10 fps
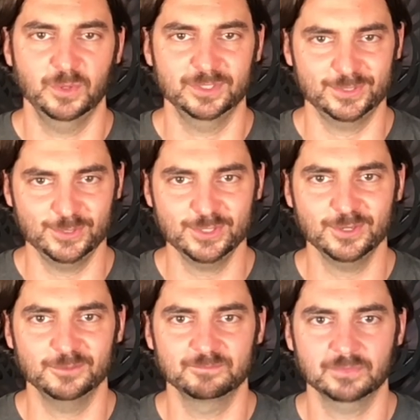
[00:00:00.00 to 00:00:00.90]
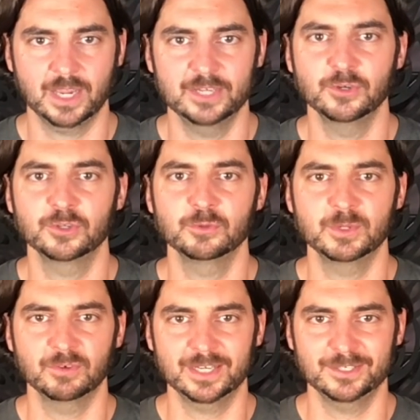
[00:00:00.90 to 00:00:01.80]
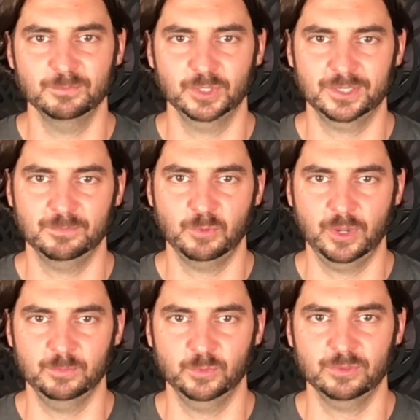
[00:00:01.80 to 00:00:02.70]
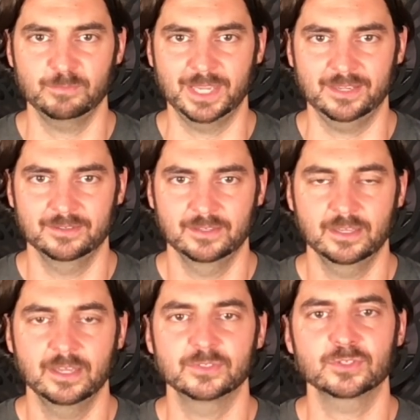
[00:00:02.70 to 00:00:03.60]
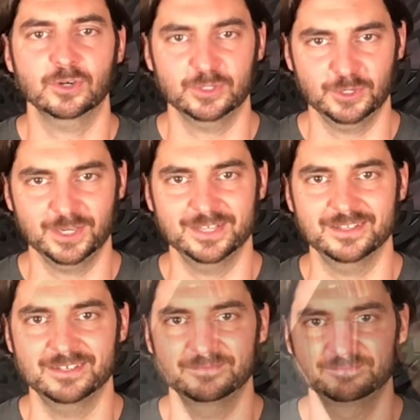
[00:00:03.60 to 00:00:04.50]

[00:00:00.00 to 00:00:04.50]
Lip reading: Once you do, I know you'll be ready to book an appointment with me and start your healing.